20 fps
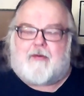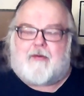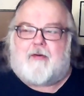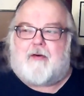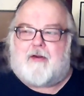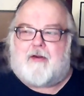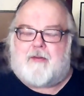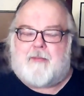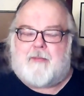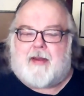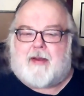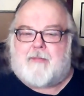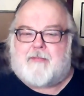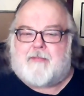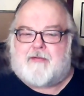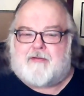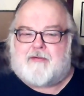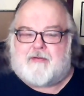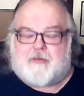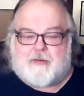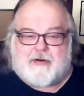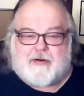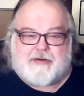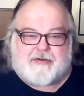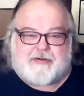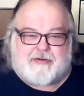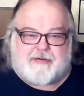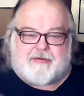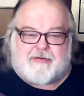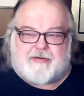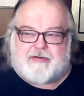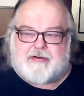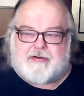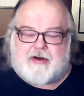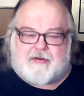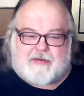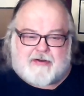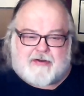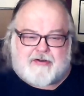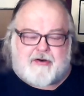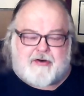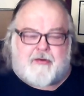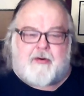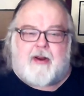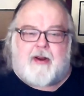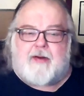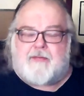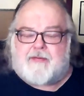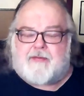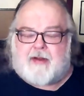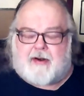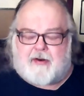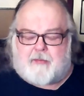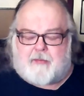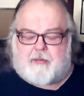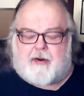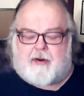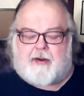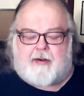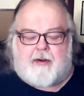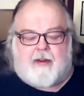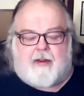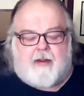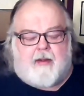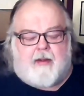or you make up stories and scenarios. That's your creative side of your brain.